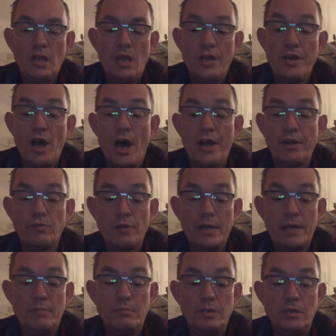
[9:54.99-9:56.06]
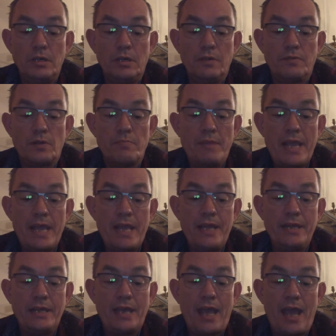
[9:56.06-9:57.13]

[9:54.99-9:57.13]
not a rib, for man